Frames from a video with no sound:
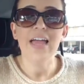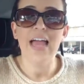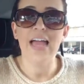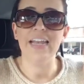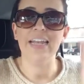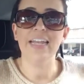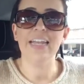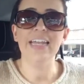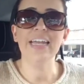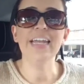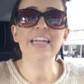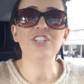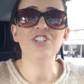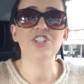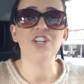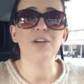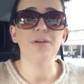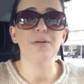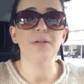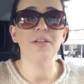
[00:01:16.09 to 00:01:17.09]
And
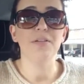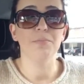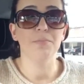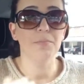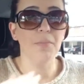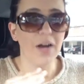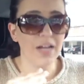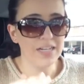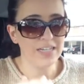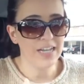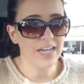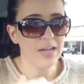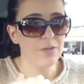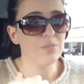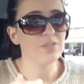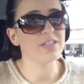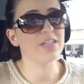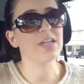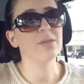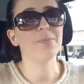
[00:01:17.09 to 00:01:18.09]
each Monday
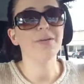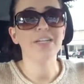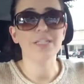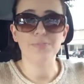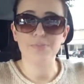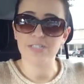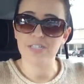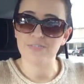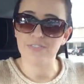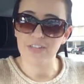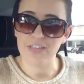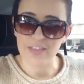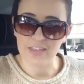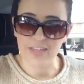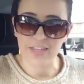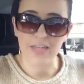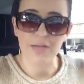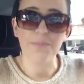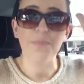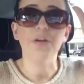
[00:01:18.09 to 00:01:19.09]
was gonna be a specific
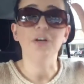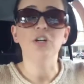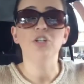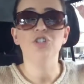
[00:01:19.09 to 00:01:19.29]
theme,